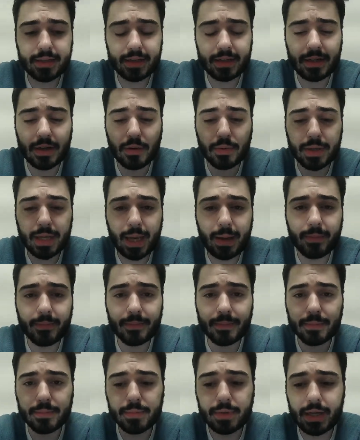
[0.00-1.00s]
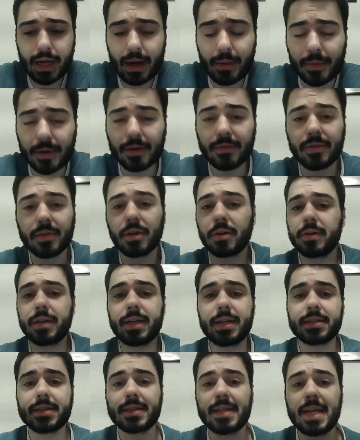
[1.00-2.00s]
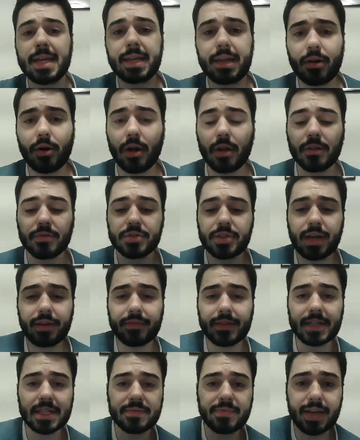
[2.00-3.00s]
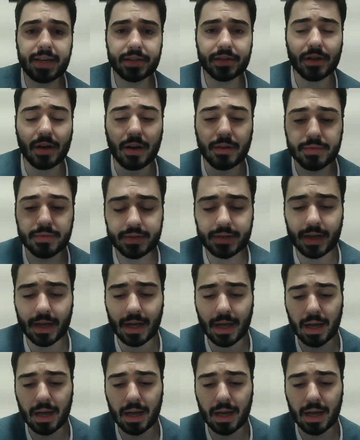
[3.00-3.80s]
Gabriel Velarde isn't taking all of Scheifele's faceoffs.